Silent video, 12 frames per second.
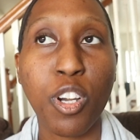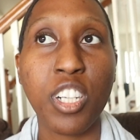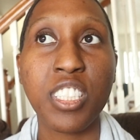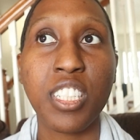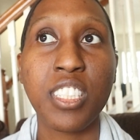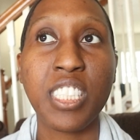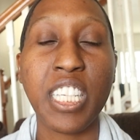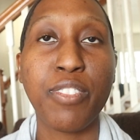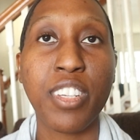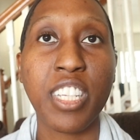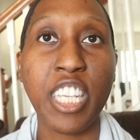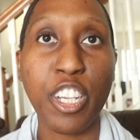or just
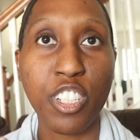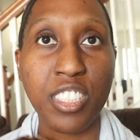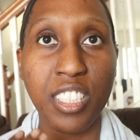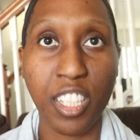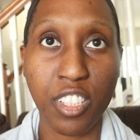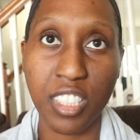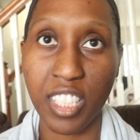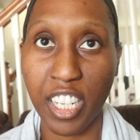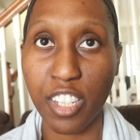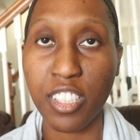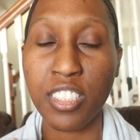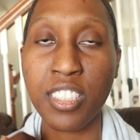even years and years and
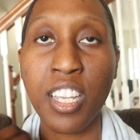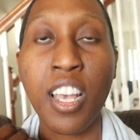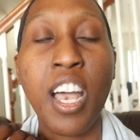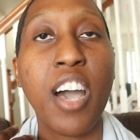years